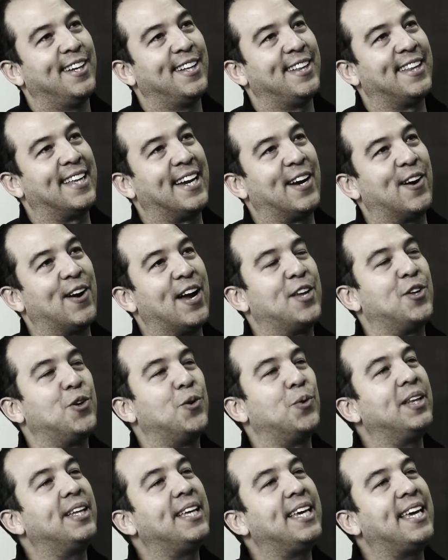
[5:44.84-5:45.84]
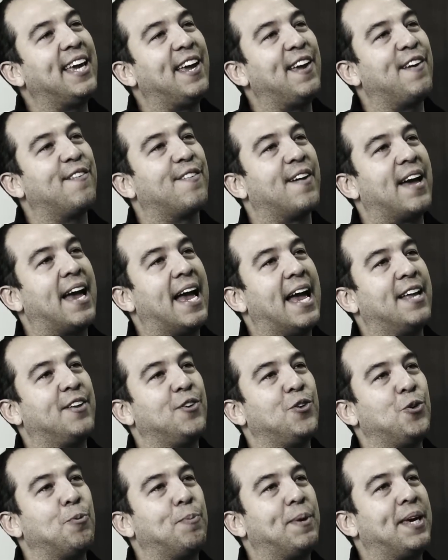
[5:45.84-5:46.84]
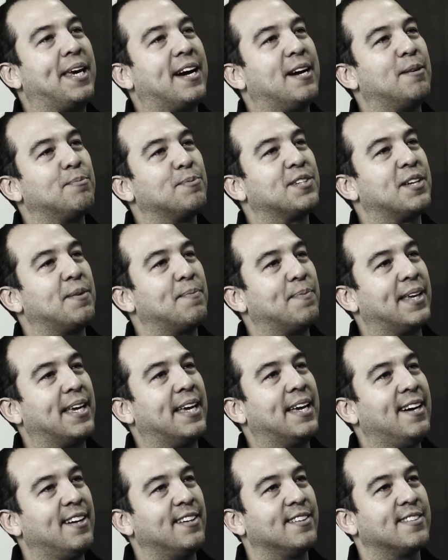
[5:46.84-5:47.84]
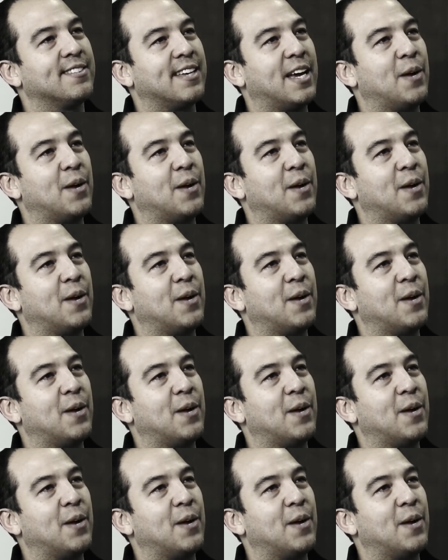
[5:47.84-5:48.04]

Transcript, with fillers: there and you leave and you become something else.